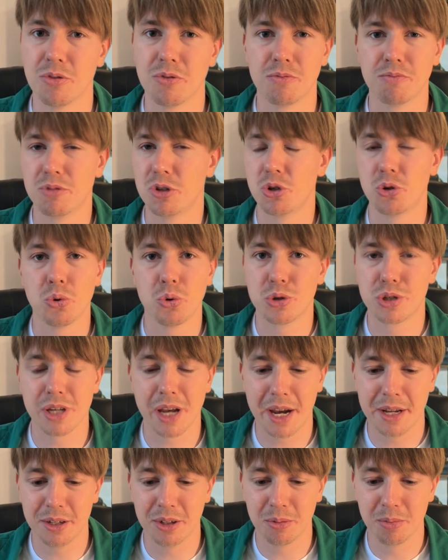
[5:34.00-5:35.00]

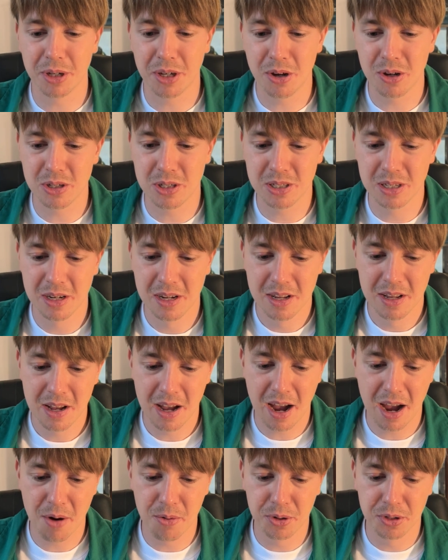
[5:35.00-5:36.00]
suicidal, because
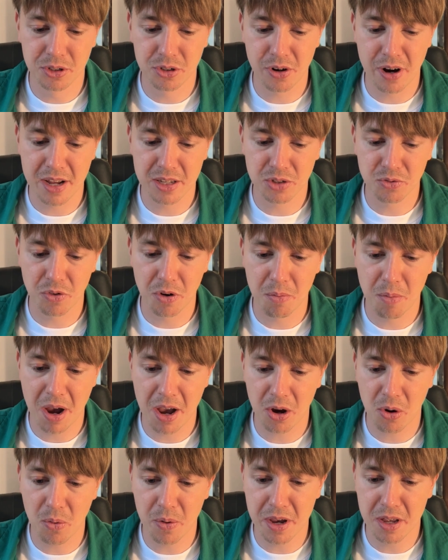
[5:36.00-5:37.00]
I will transfer my
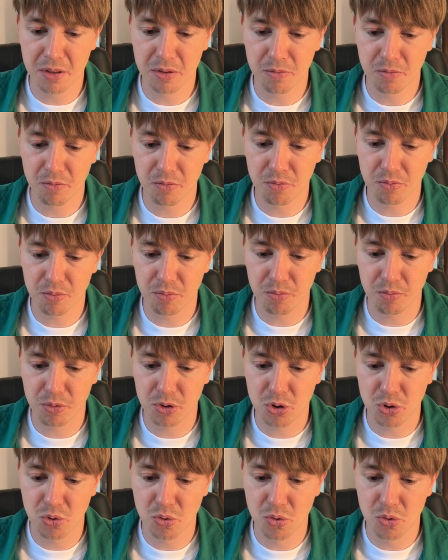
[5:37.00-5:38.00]
queen
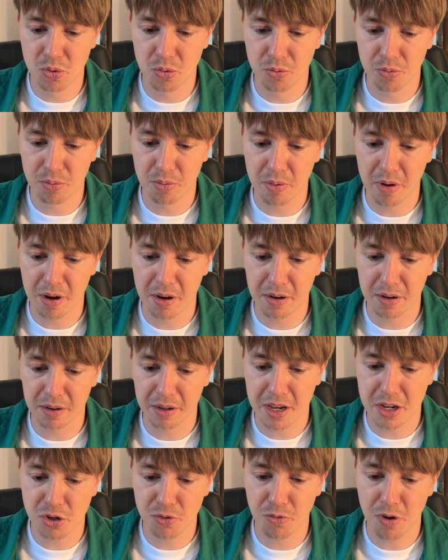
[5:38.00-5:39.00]
to
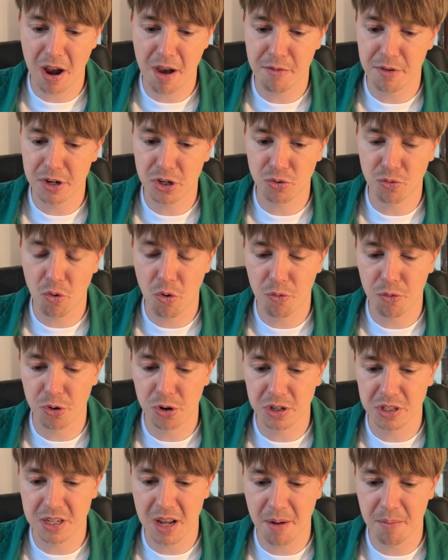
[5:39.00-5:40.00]
h5, h4, for
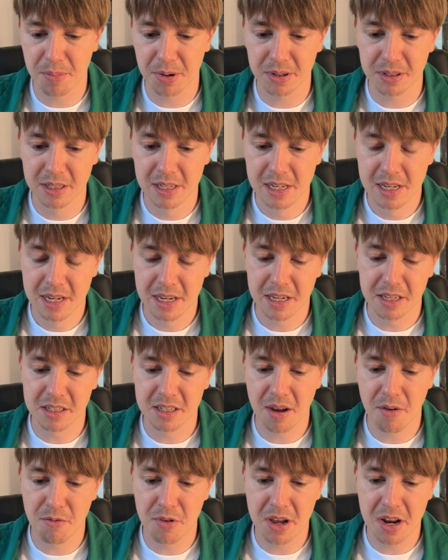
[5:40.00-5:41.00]
example. In
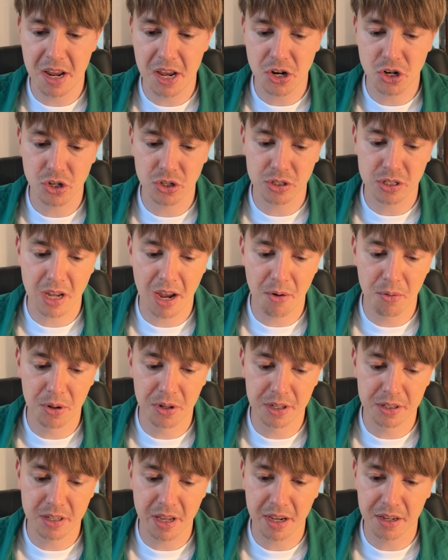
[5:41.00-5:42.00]
some variations, I will
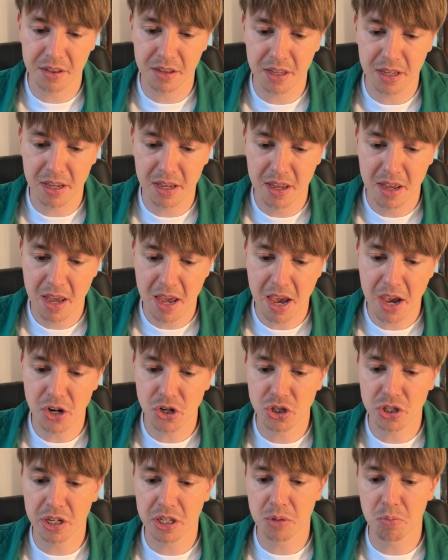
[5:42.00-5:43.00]
attack the
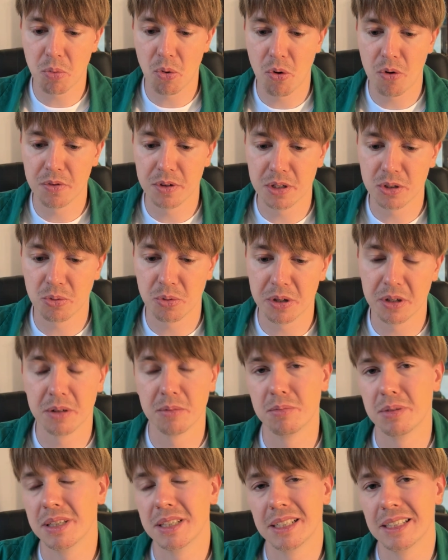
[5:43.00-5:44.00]
h6 pawn. It will
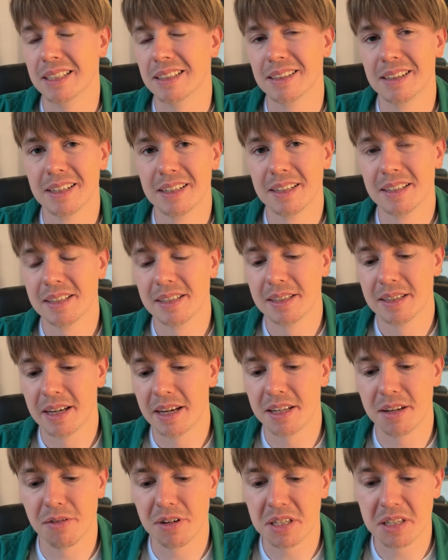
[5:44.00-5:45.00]
be a
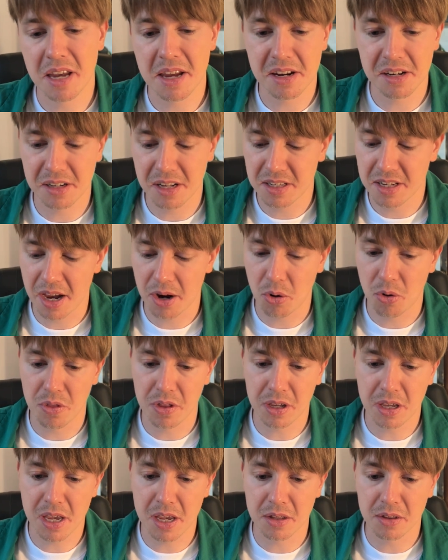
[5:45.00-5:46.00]
devastating attack on the
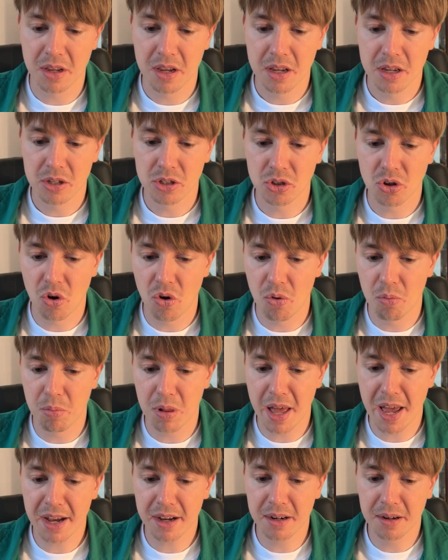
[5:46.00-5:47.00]
king. So
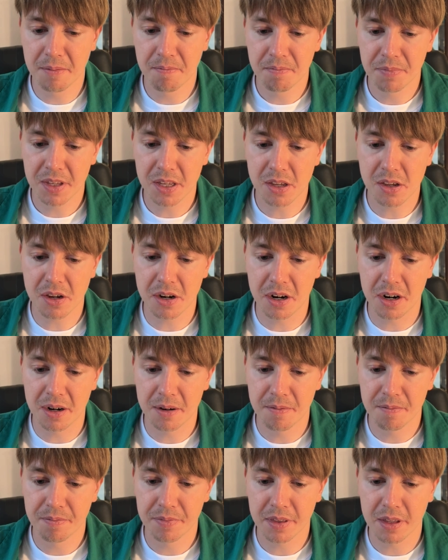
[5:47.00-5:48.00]
black here
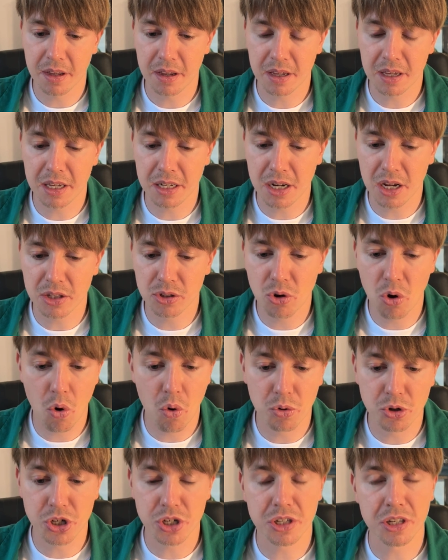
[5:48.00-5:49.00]
cannot go
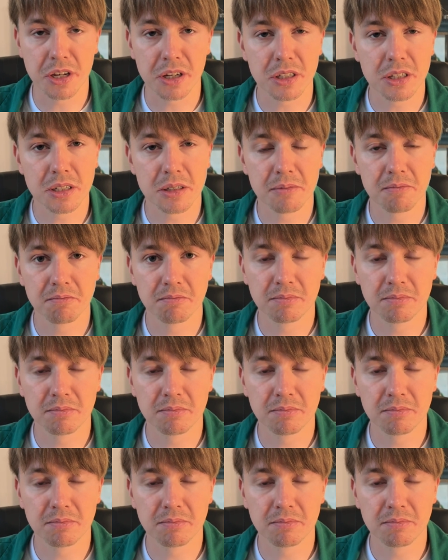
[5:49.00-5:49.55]
g6.